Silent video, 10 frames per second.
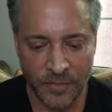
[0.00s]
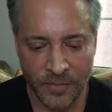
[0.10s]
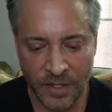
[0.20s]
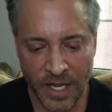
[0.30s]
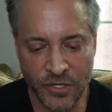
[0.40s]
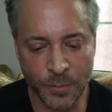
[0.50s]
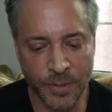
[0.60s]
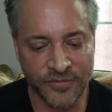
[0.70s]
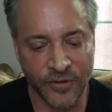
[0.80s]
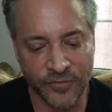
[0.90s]
and you'll be
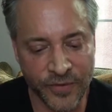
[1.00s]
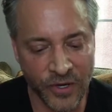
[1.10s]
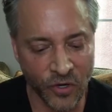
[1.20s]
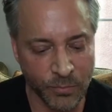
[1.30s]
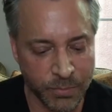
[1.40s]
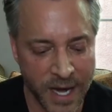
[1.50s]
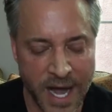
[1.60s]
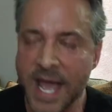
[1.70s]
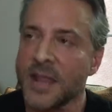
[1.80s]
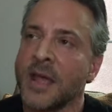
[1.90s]
fulfilled by it.
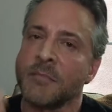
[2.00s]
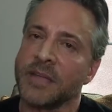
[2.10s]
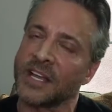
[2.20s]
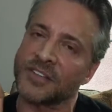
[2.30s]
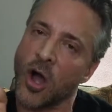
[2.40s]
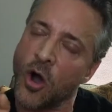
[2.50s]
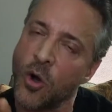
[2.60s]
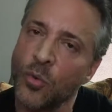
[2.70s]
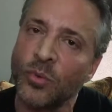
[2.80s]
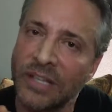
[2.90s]
Because
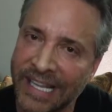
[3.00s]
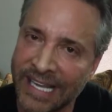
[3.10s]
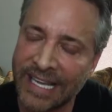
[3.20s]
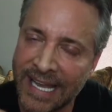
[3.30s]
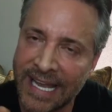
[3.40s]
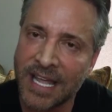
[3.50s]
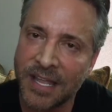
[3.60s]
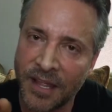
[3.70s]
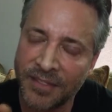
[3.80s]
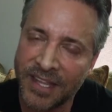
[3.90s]
only in
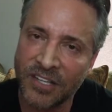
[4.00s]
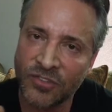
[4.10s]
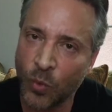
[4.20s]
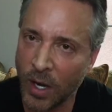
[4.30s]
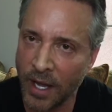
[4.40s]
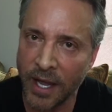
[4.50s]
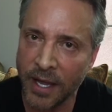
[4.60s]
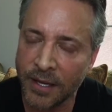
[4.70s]
this way